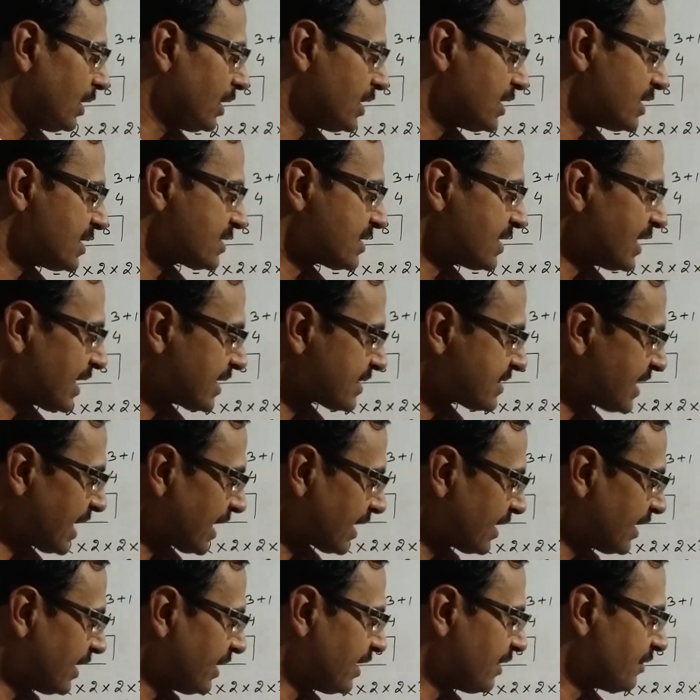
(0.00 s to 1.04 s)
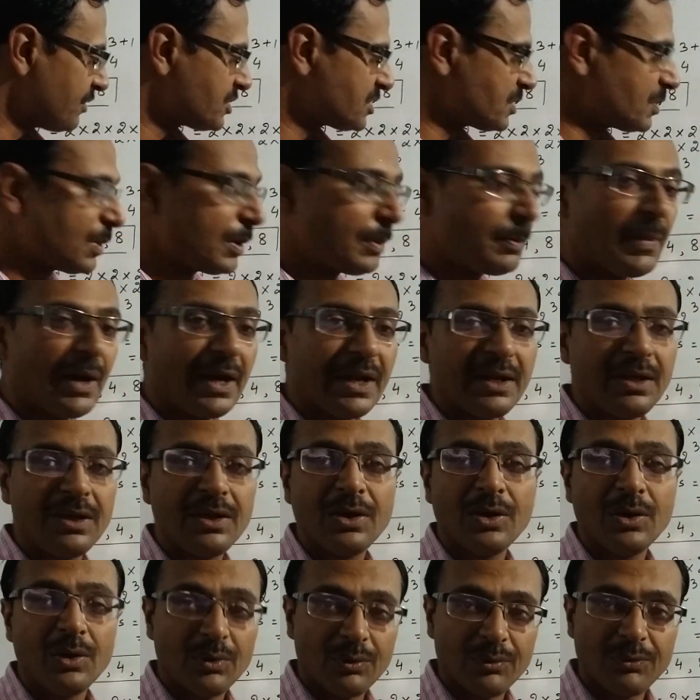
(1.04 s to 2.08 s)
is exactly divisible
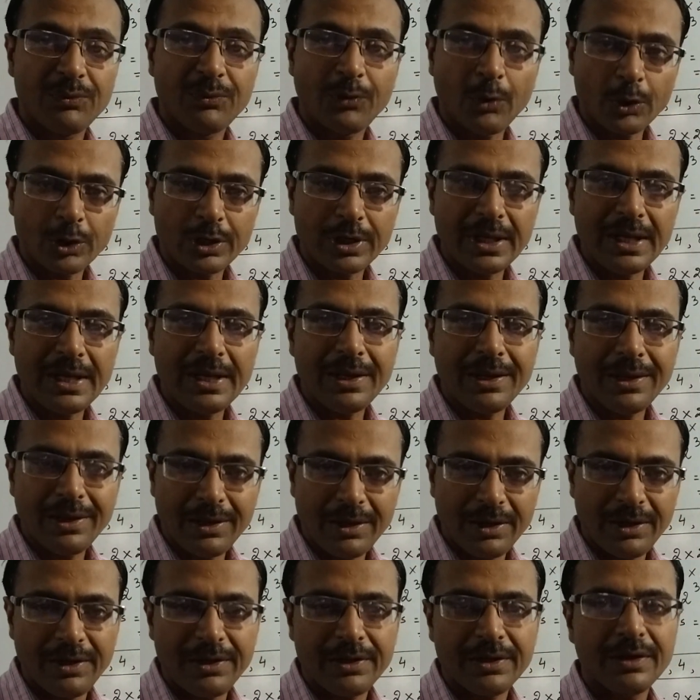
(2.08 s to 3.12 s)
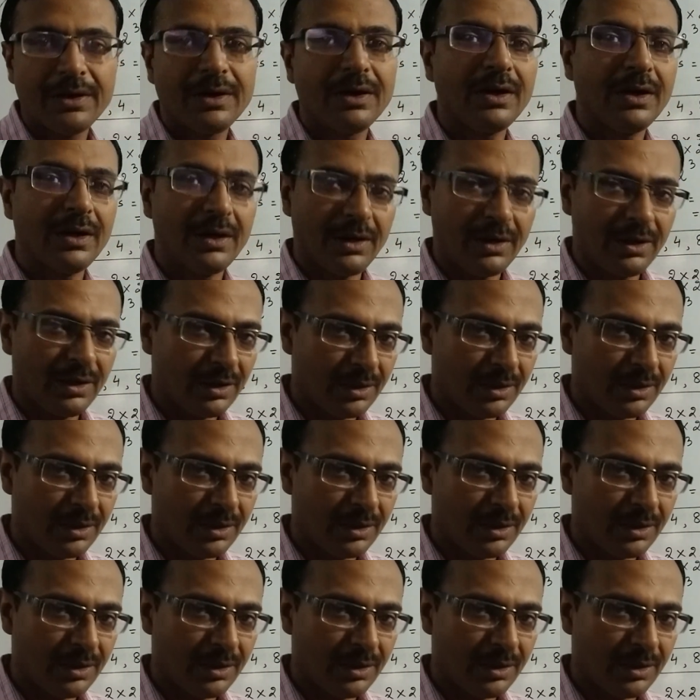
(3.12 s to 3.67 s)
by 48